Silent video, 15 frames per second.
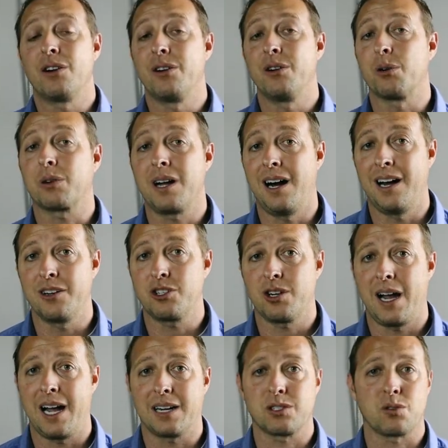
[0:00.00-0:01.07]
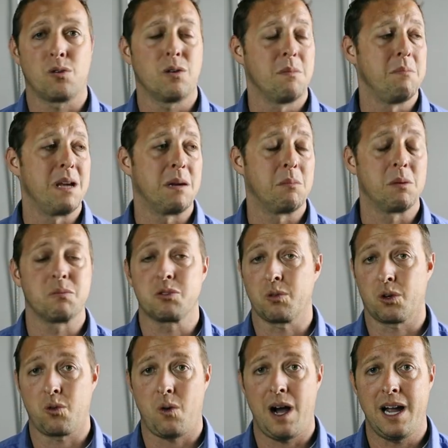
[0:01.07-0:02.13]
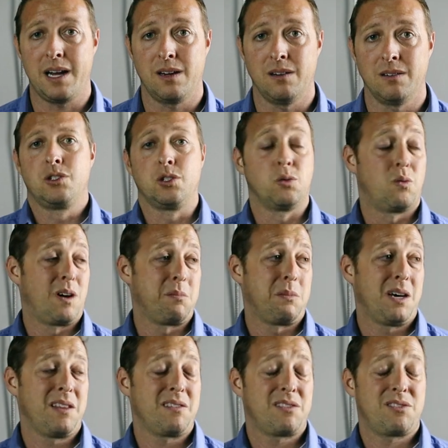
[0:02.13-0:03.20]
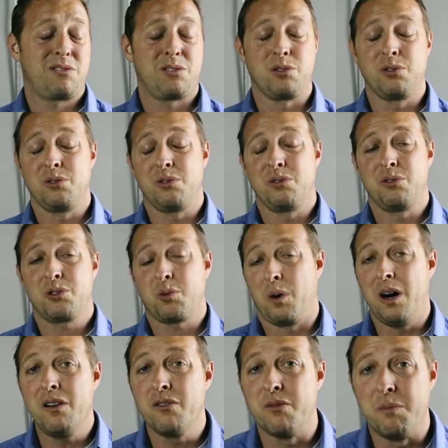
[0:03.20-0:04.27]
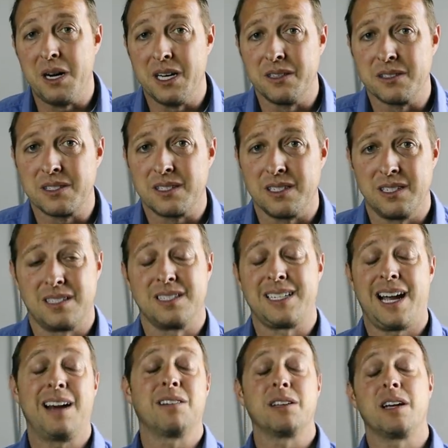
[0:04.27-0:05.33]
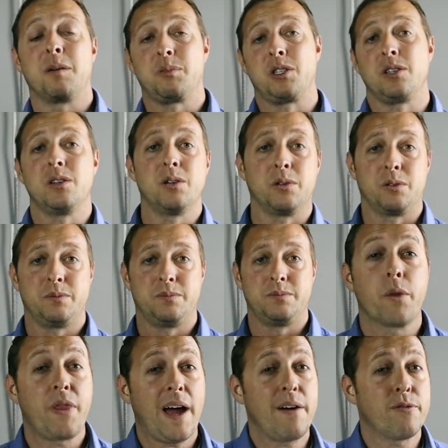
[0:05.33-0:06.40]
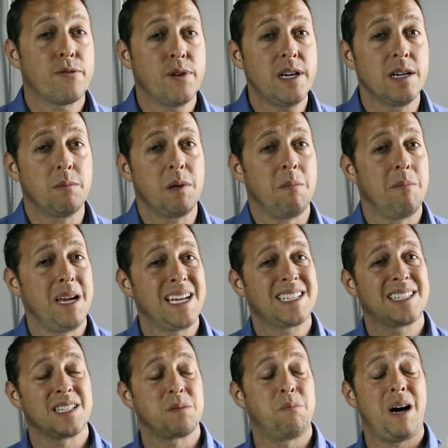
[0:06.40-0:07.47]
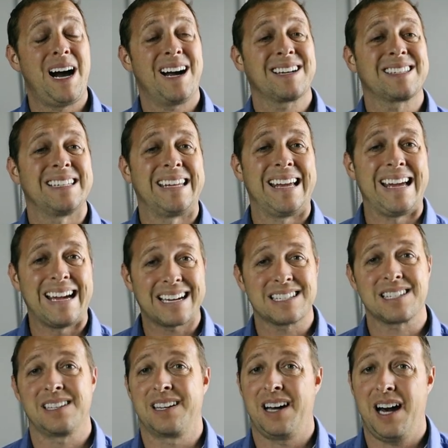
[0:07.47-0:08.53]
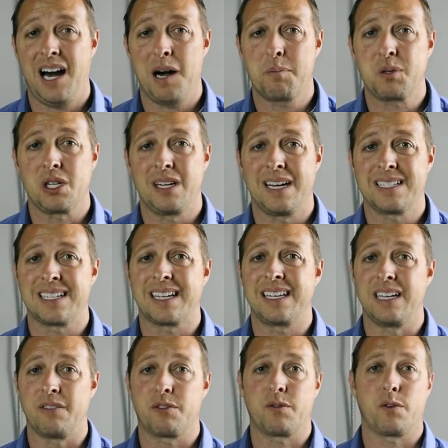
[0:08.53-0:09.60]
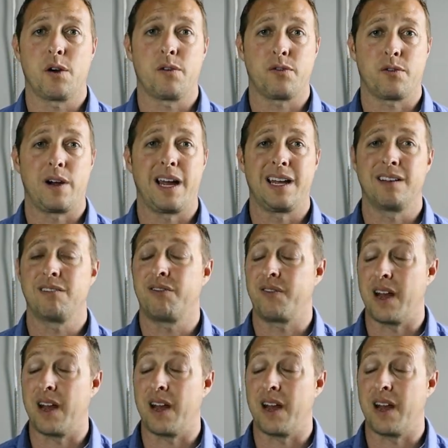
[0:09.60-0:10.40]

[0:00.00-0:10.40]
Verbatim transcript: there are no contracts or minimums required. Do one month, do twelve months, it's entirely up to you. With that freedom, it makes this box an excellent option as a gift for a friend,